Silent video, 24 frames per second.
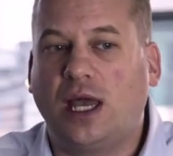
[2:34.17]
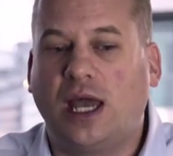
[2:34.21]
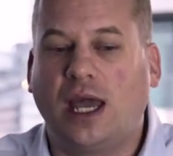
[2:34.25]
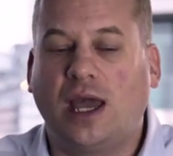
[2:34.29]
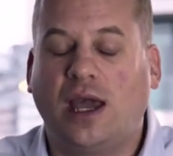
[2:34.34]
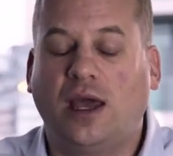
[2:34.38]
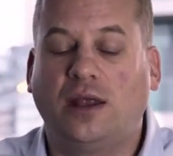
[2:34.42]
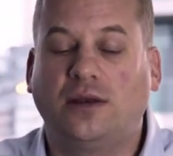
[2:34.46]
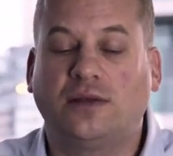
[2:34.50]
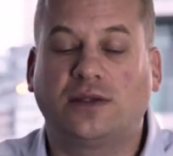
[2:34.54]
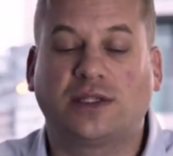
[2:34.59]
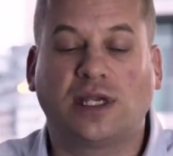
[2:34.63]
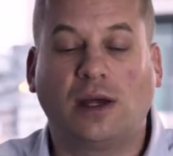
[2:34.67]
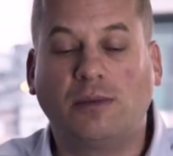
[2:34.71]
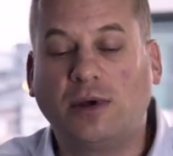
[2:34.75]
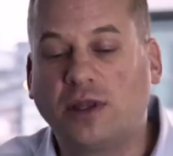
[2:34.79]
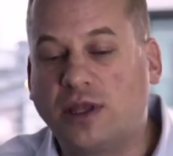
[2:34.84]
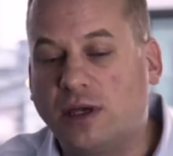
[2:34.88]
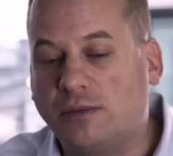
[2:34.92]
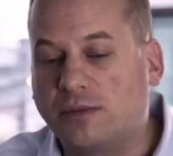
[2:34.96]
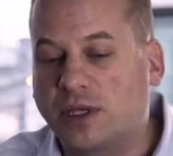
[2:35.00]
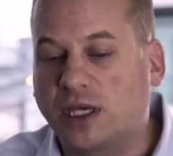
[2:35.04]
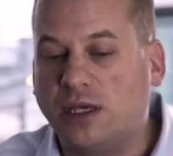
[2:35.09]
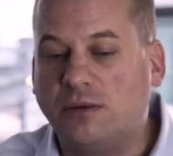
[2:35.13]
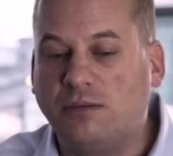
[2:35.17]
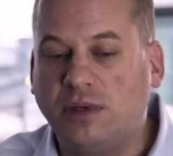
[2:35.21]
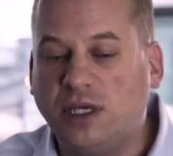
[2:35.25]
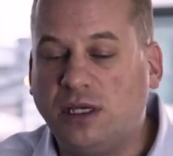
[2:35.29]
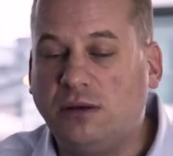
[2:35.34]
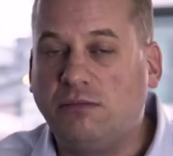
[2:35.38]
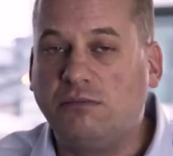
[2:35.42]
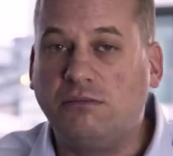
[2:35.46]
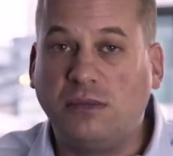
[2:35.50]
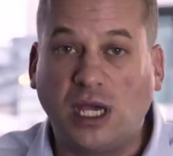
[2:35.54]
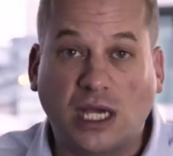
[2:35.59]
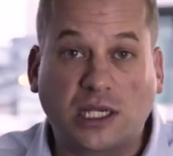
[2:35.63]
and some of them can
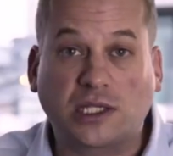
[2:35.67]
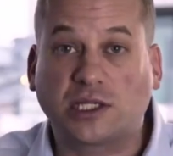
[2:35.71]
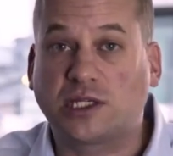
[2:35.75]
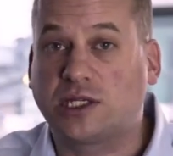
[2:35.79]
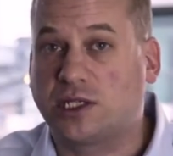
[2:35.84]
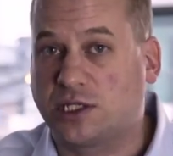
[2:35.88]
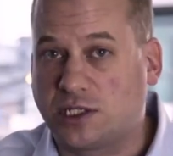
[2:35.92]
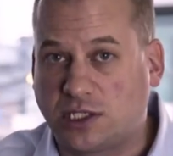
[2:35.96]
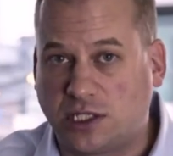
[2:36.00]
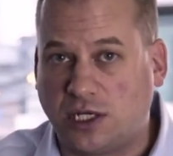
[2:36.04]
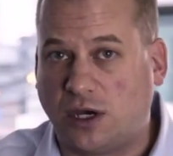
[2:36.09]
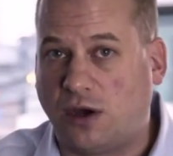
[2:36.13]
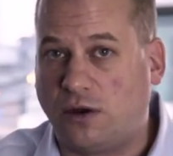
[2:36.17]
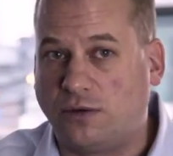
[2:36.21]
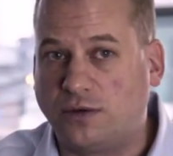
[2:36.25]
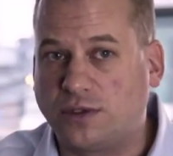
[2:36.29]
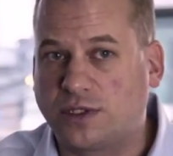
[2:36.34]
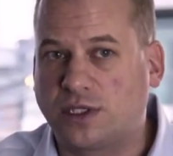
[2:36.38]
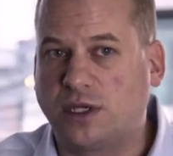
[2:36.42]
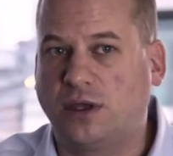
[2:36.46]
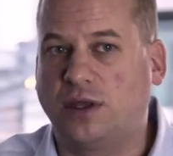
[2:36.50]
be mixed stones,